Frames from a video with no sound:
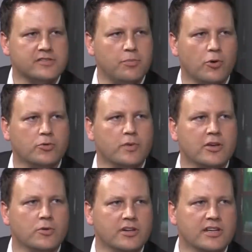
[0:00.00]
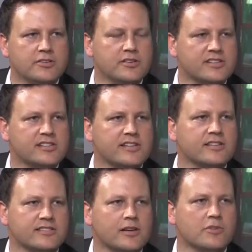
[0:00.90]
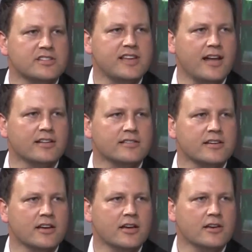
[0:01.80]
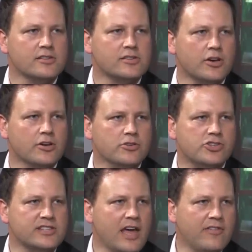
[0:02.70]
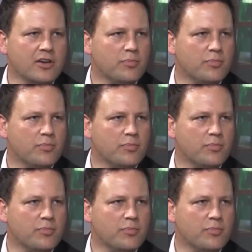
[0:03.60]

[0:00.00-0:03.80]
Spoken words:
sport where you need to assess someone's talent. So just having a